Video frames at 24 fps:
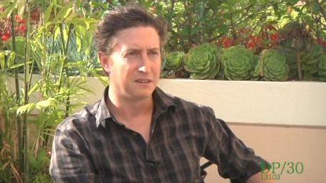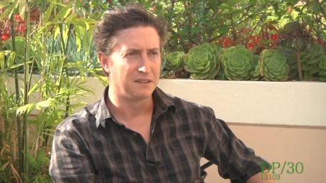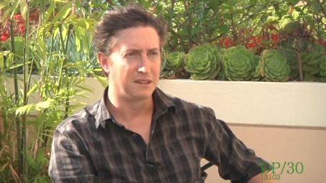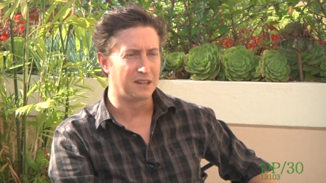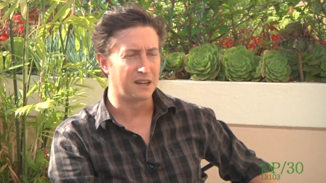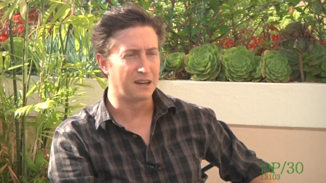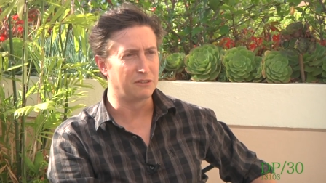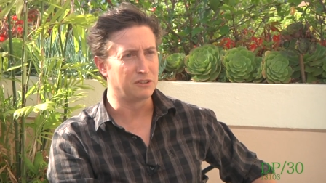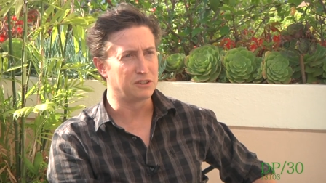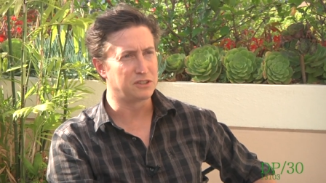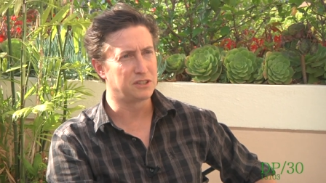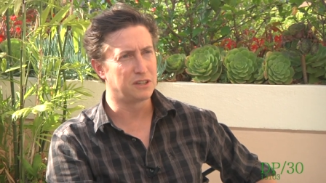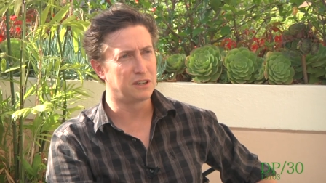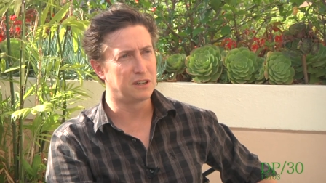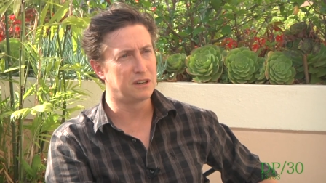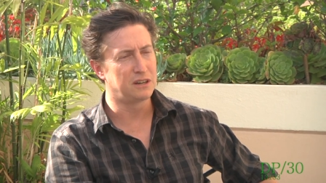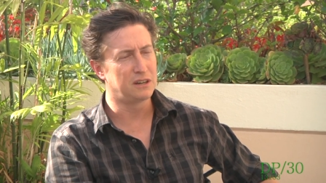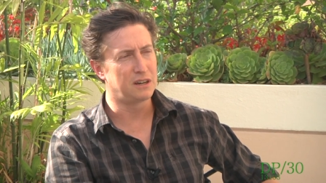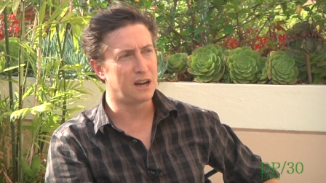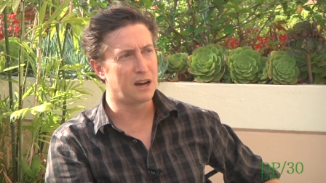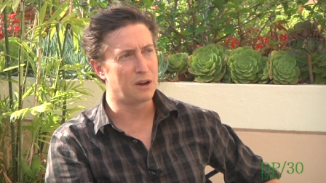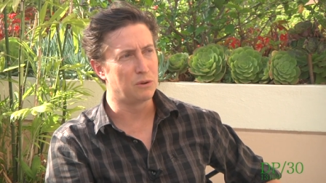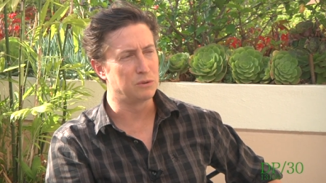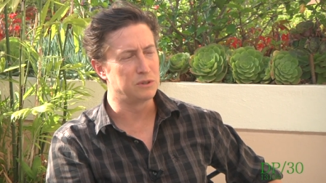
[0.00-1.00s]
That I ever
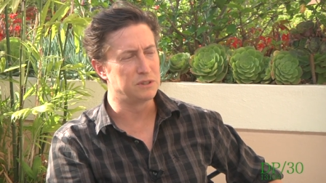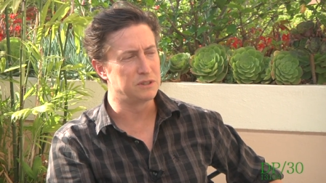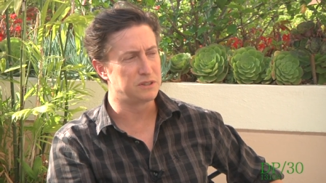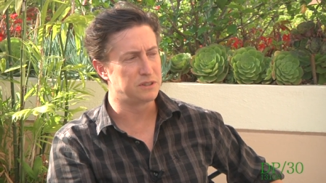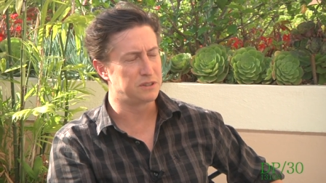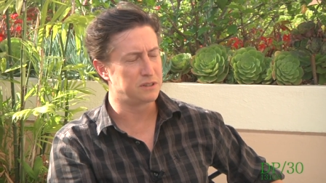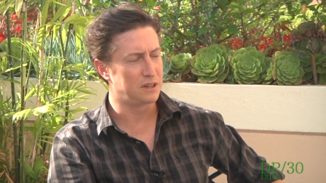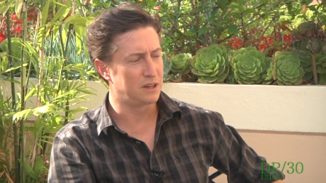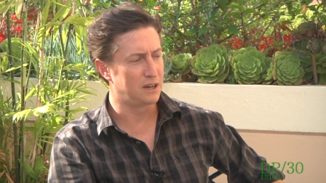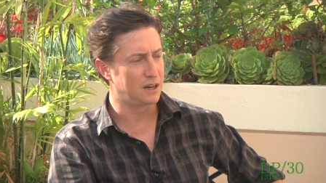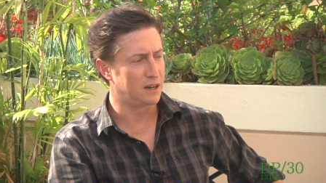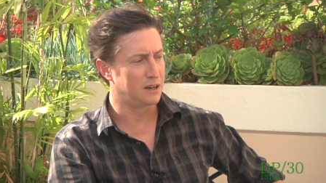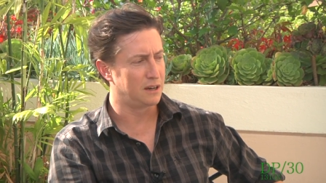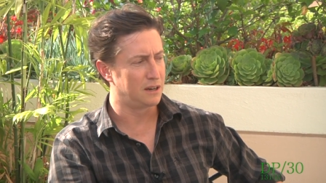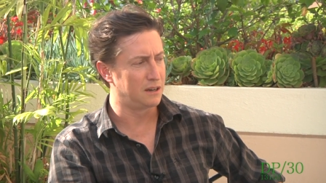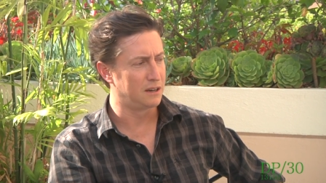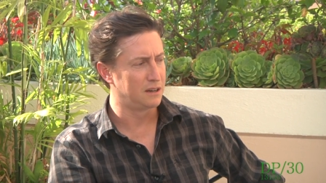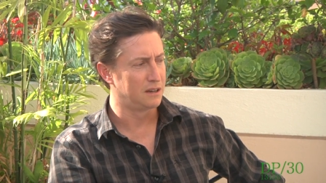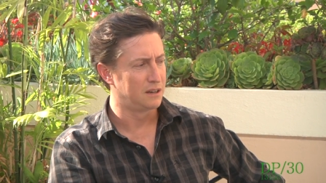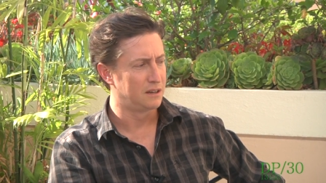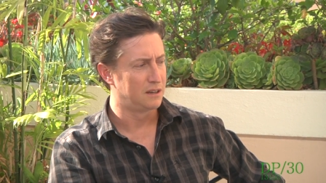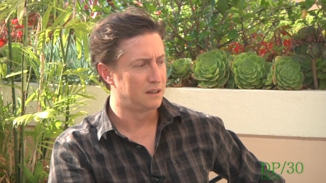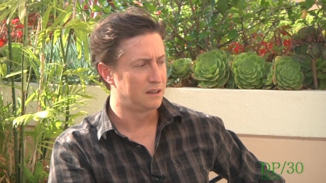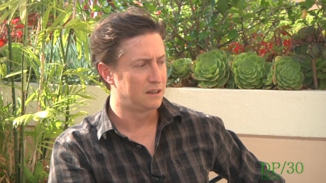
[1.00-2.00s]
saw? Yeah. I was uh,
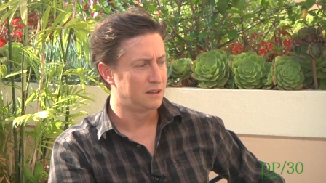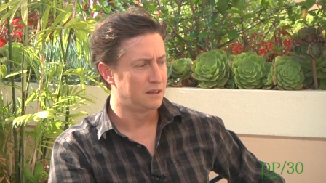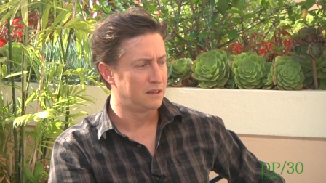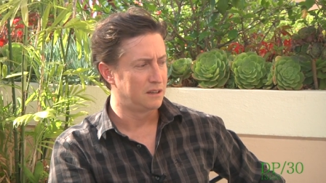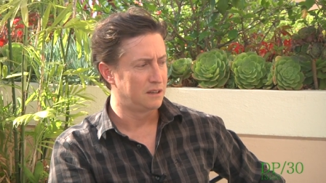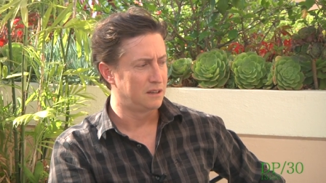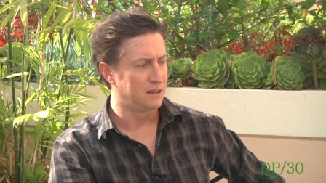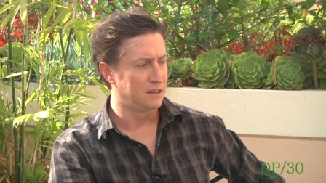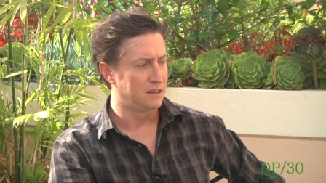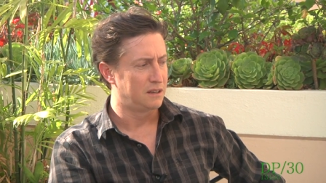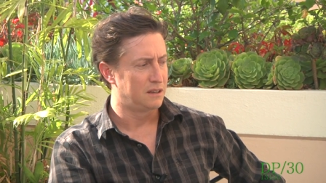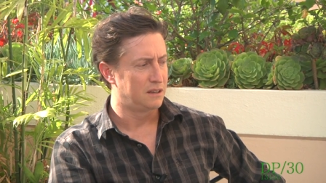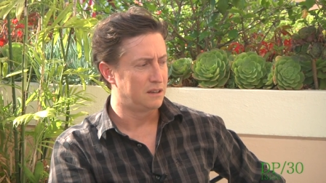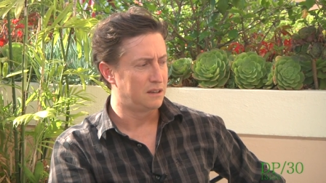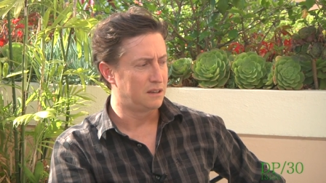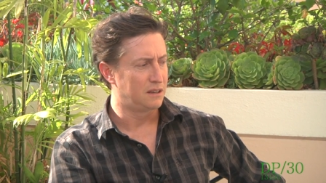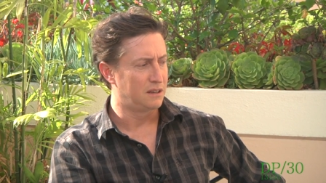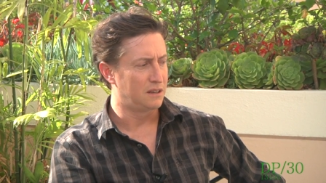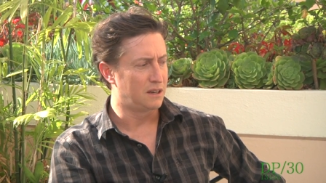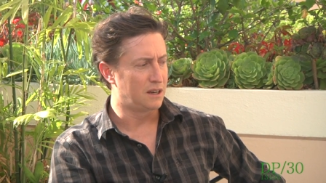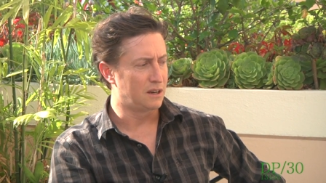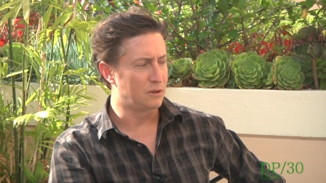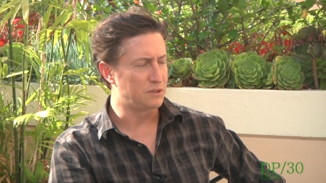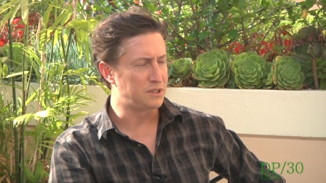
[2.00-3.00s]

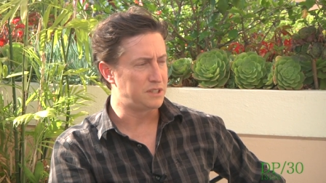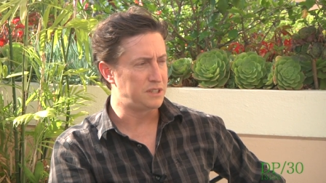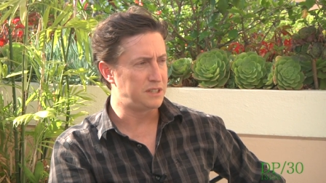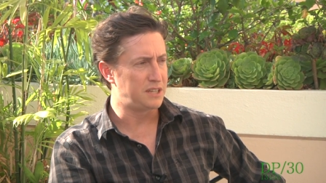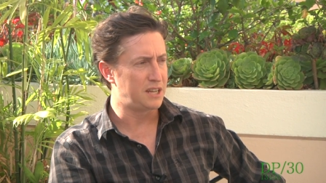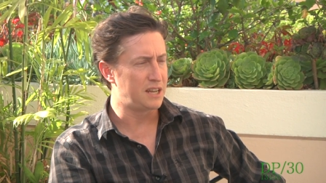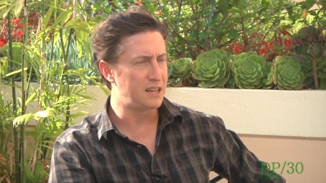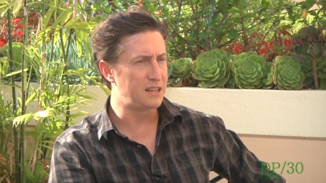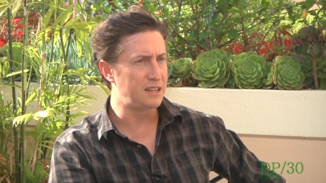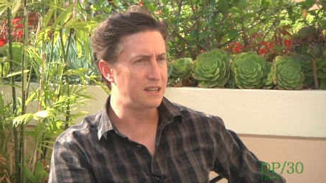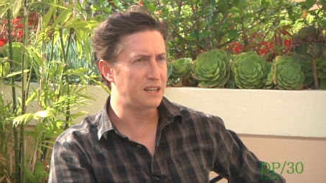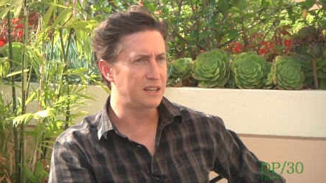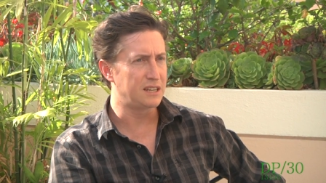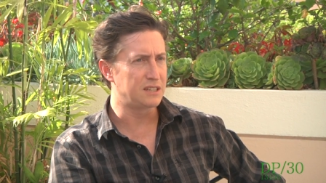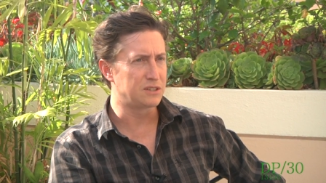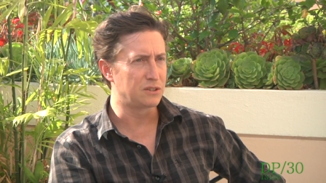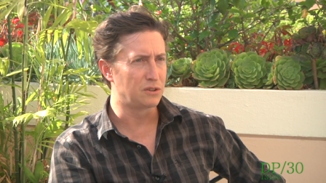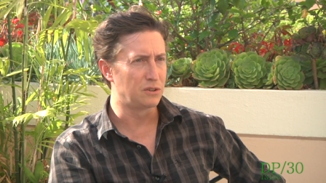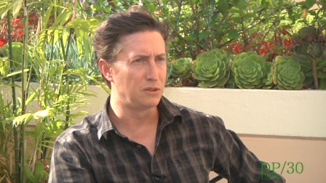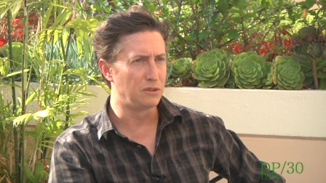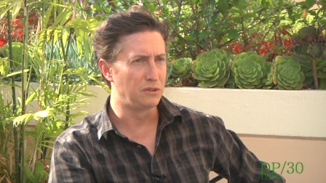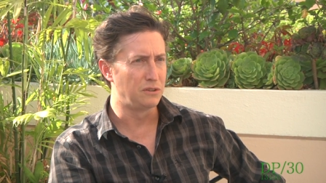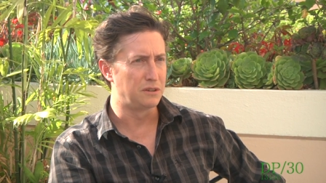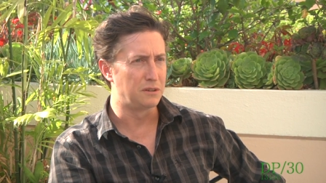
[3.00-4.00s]
I was ten days
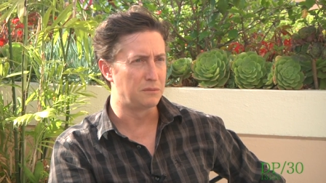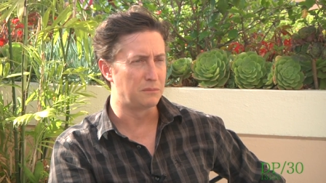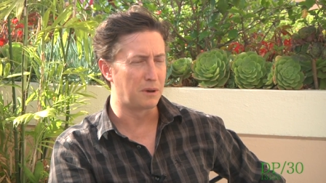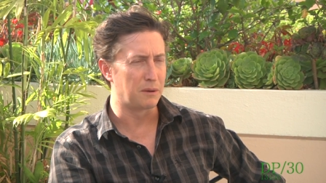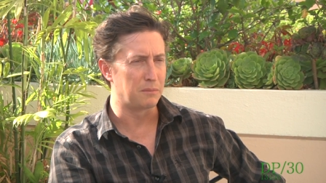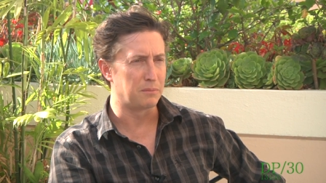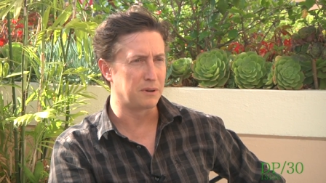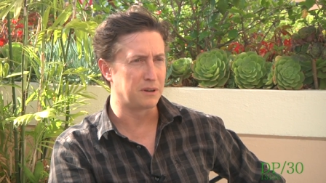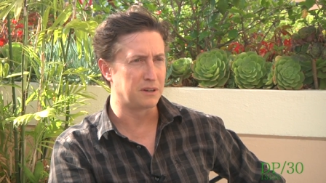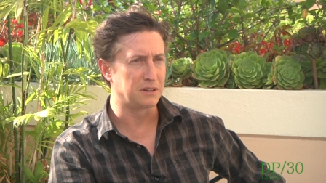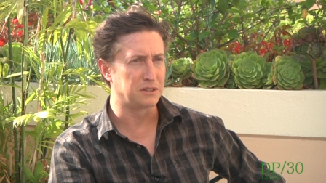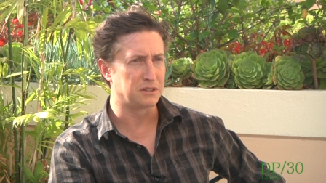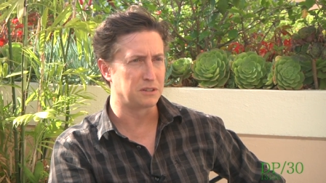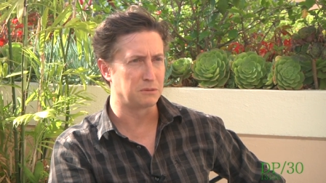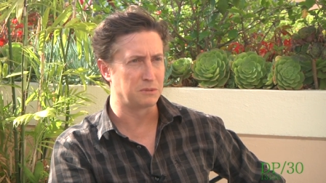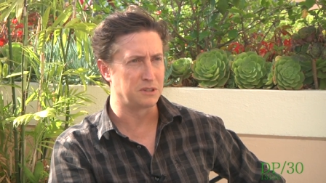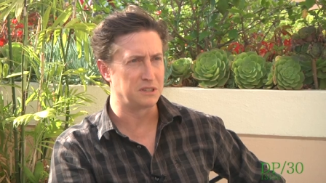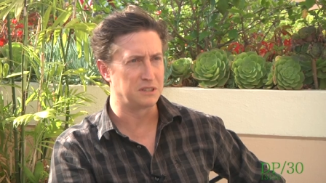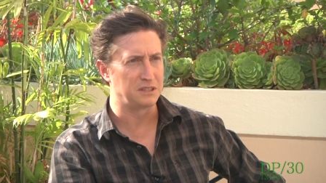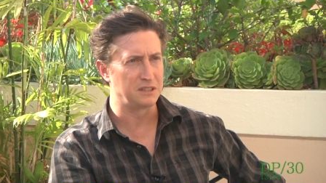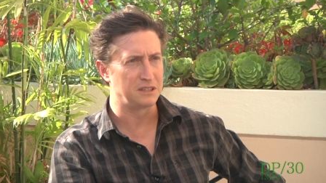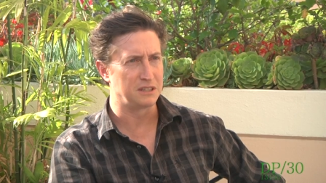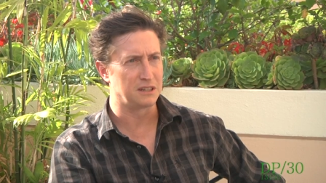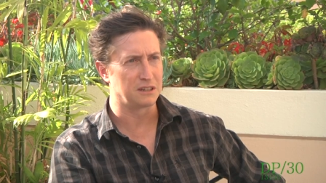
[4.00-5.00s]
old, and my parents took me
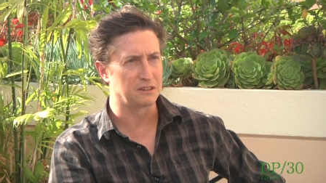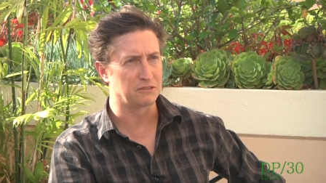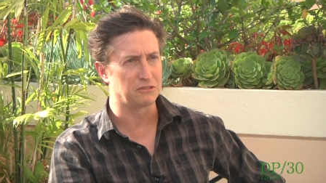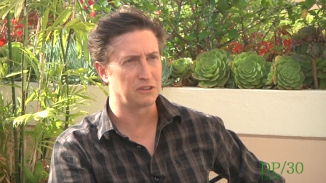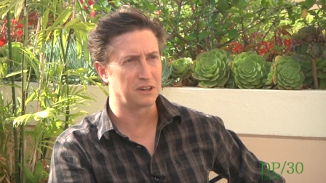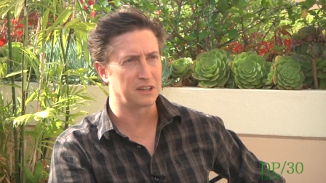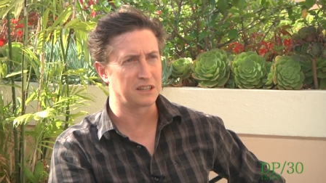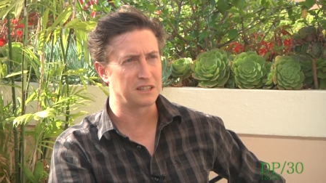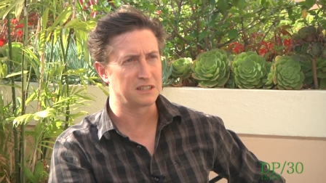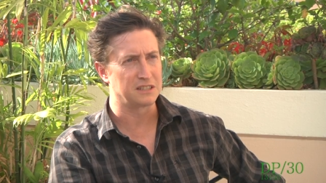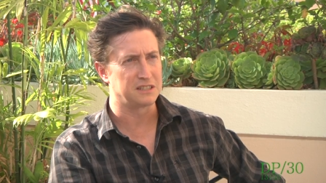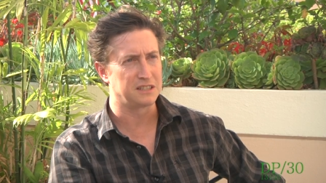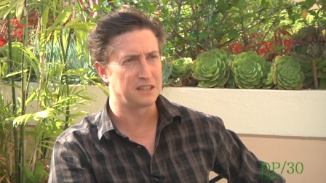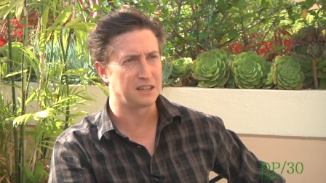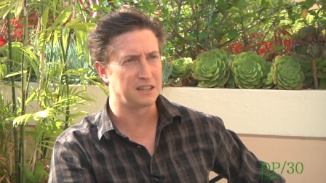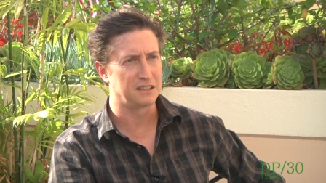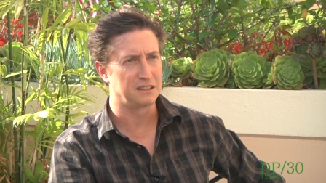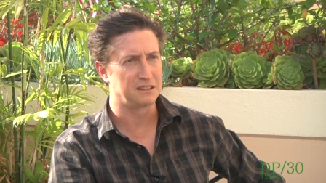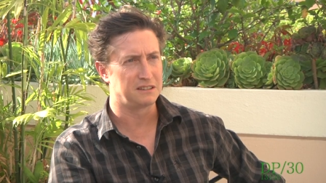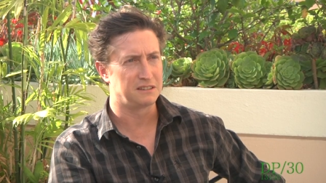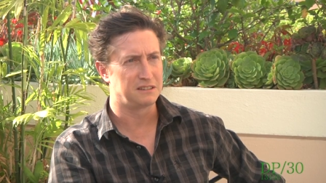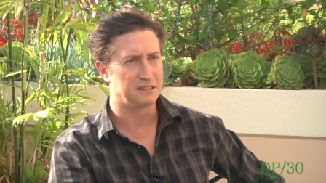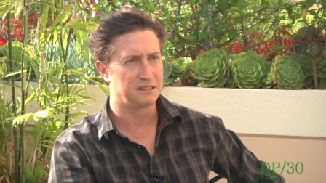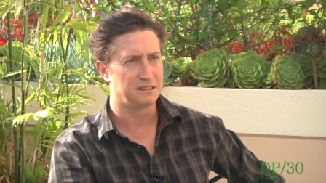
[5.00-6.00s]
to see Young Frankenstein.